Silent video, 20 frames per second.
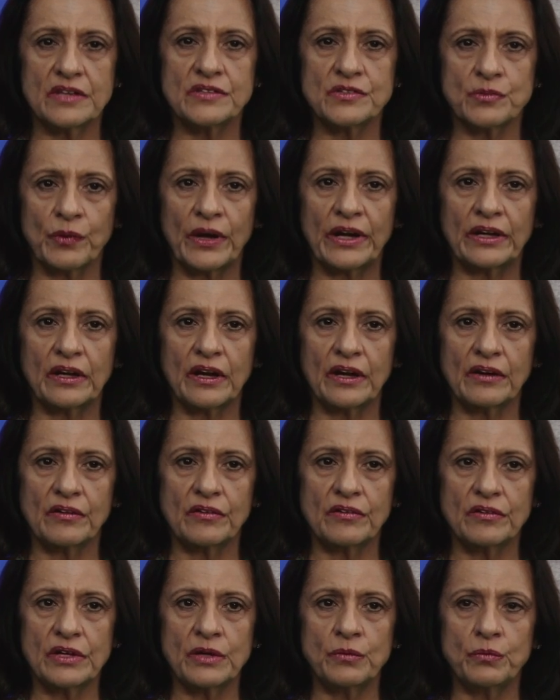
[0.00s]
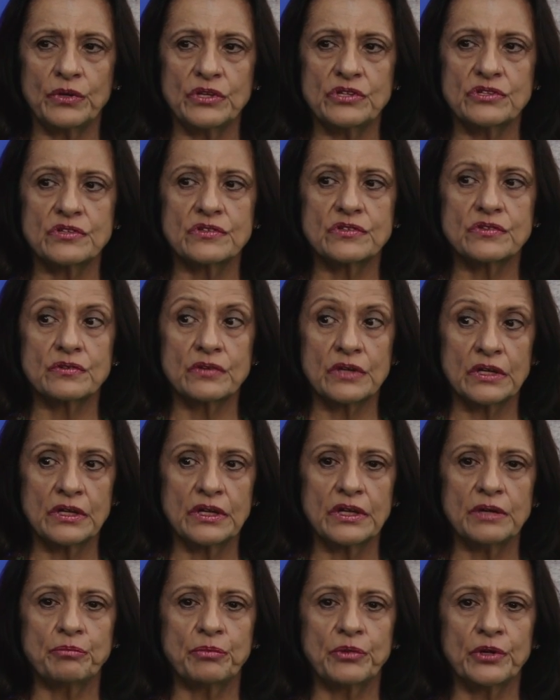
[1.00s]
is one country which is
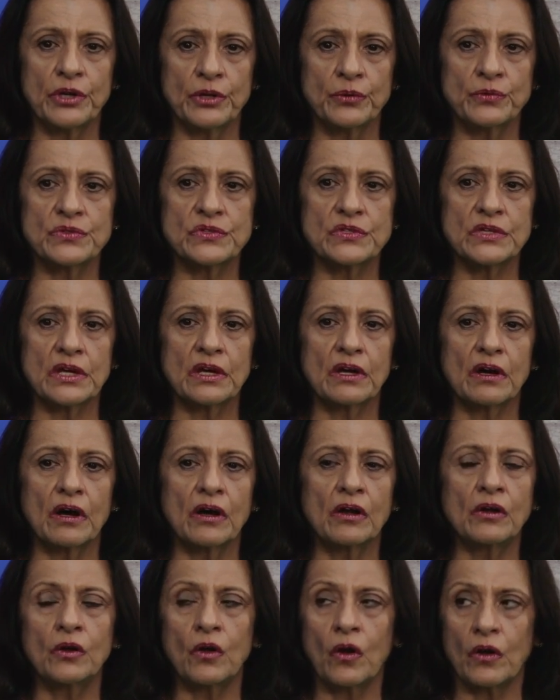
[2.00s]
really producing a